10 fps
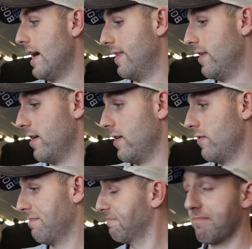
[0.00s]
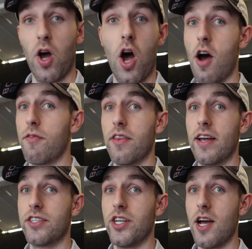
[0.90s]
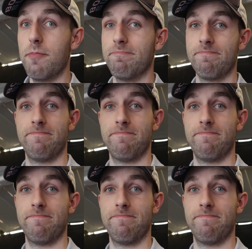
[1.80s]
and then off to the next job.